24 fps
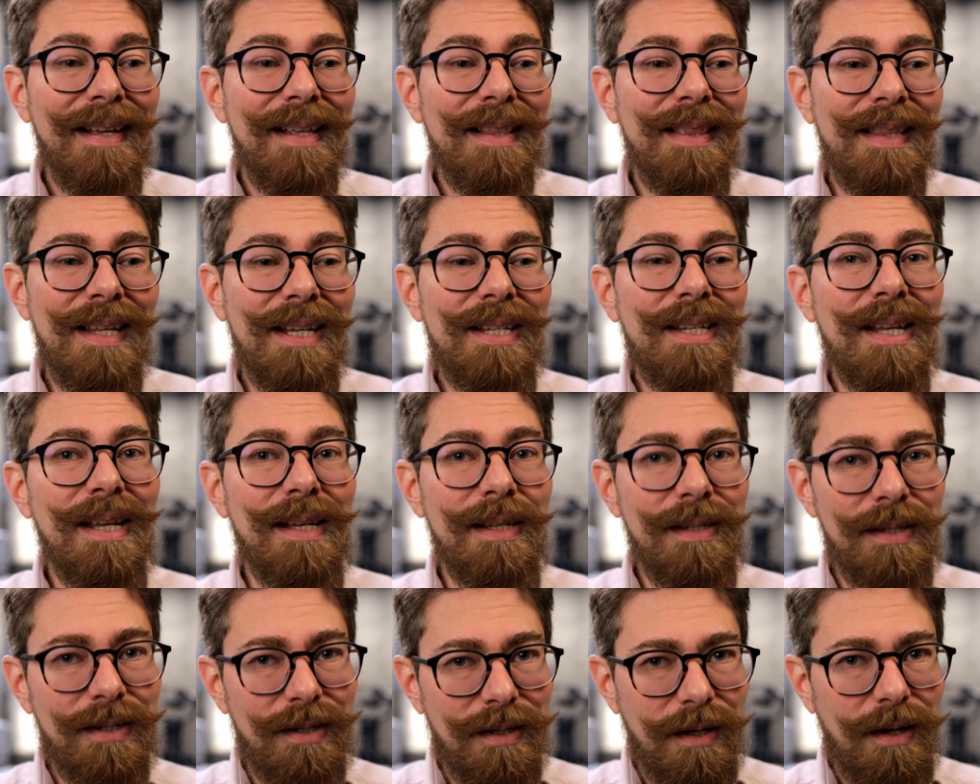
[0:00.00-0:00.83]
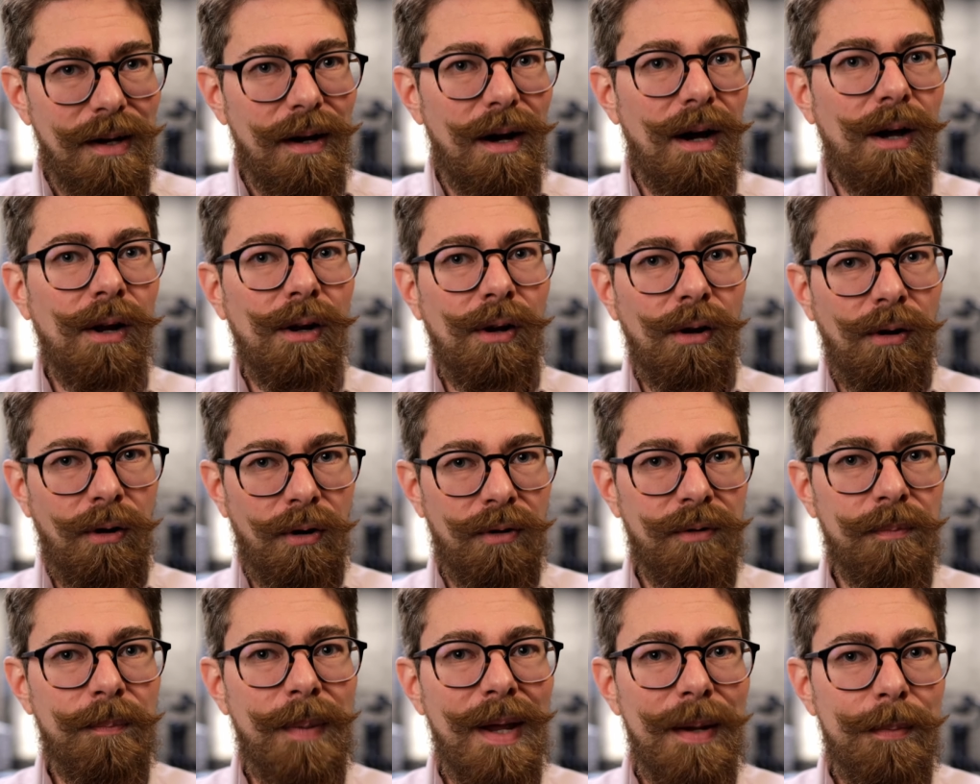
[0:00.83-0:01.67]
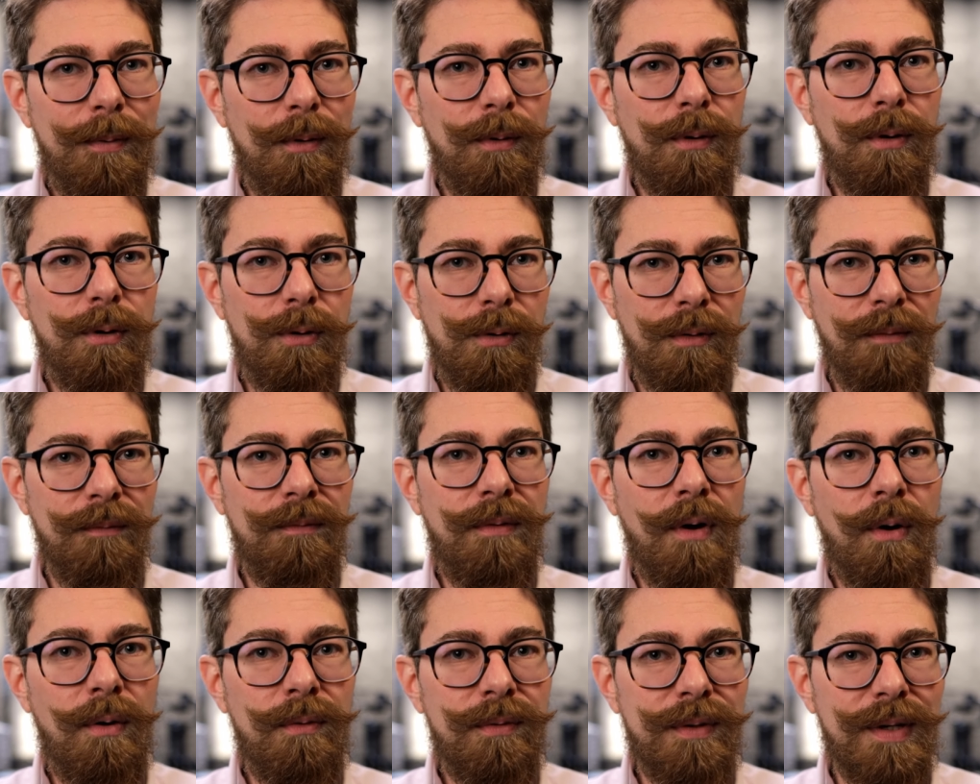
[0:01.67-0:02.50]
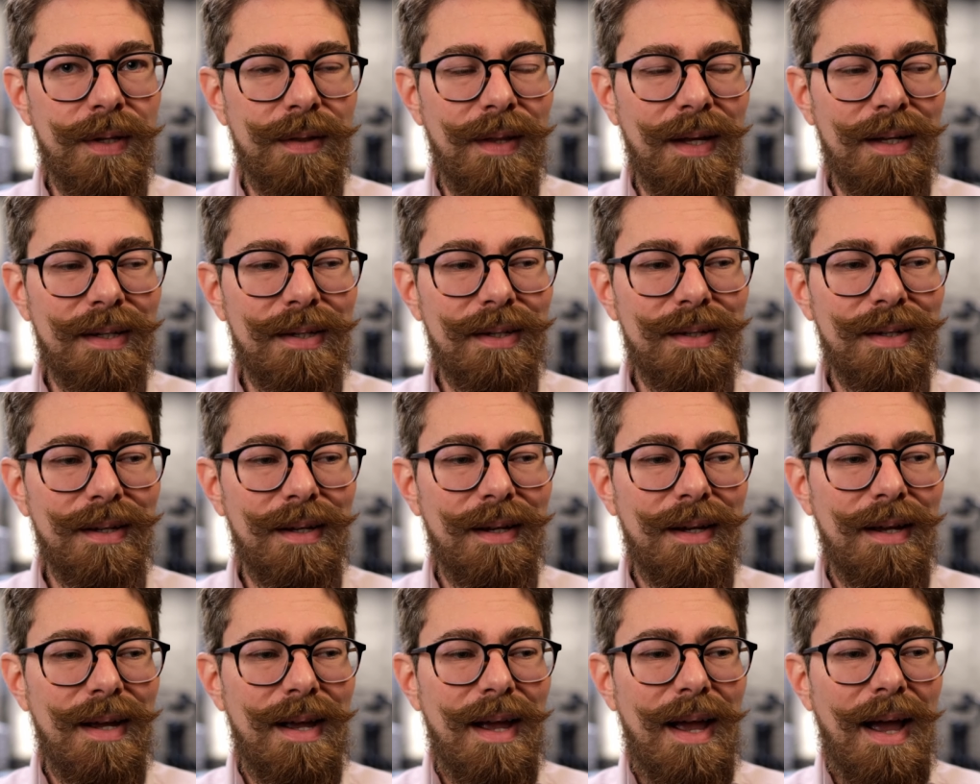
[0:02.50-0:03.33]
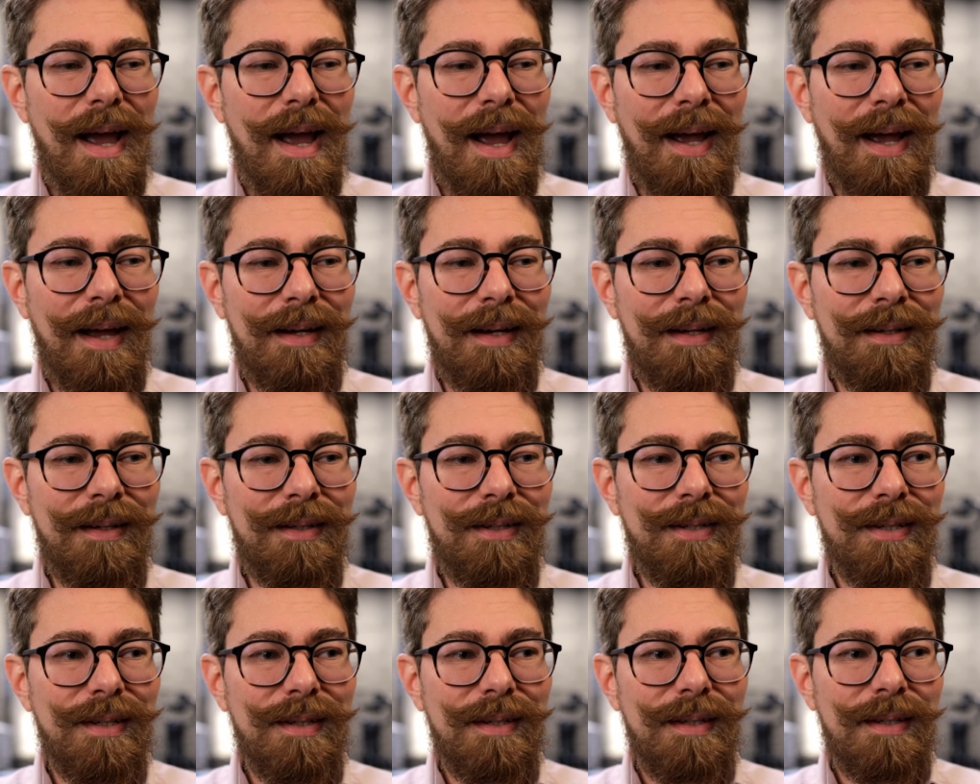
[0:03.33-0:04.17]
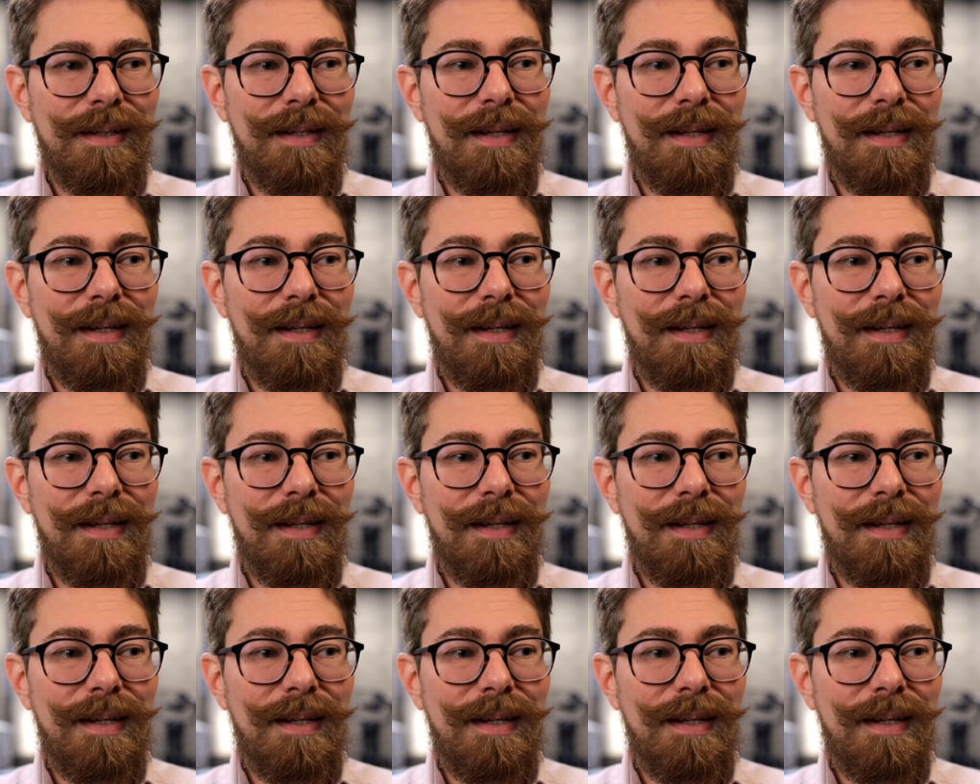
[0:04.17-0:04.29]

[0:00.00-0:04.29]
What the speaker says: This is a lot of people who are involved in this. And